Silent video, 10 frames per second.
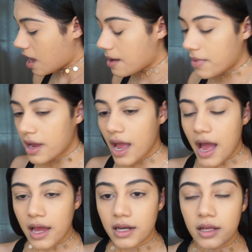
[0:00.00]
I might
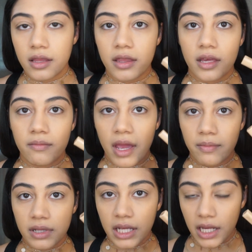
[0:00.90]
add the
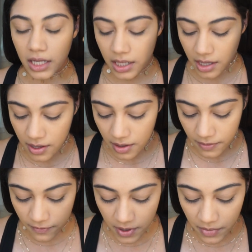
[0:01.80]
Maybelline
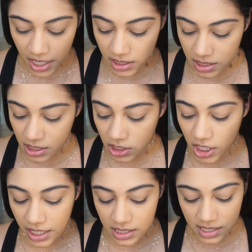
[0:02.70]
Fit Me Concealer
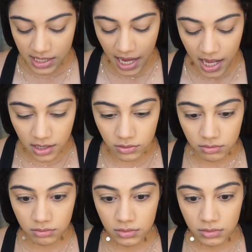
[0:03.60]
in Sand.